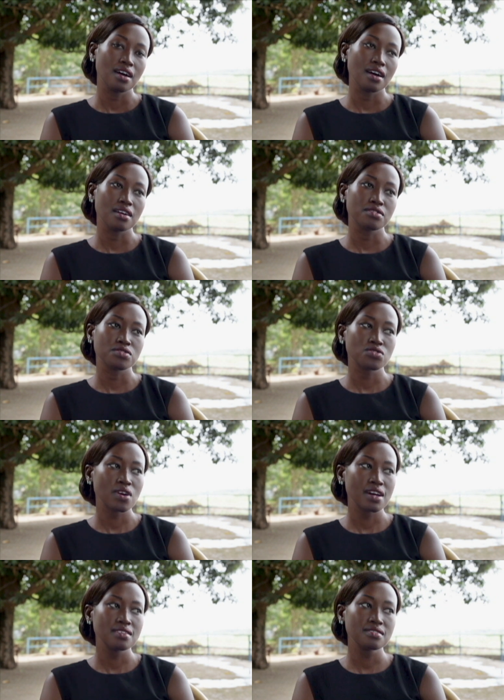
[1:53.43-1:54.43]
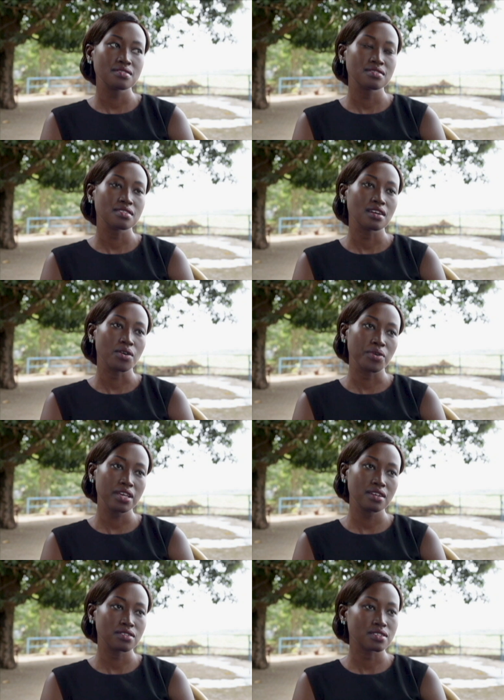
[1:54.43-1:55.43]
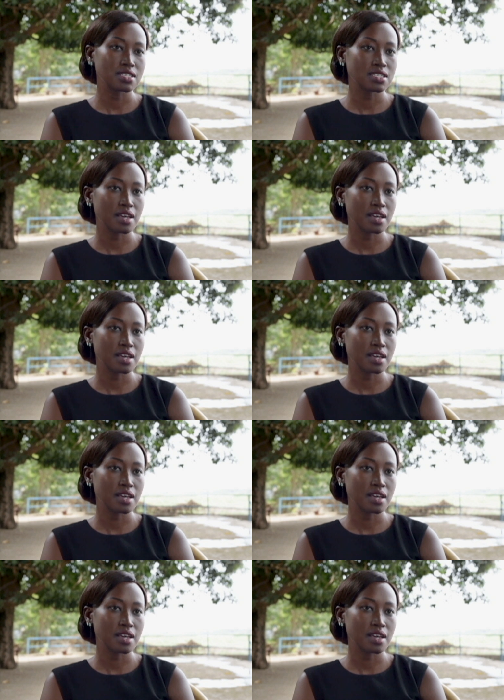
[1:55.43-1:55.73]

Um, twice a week or three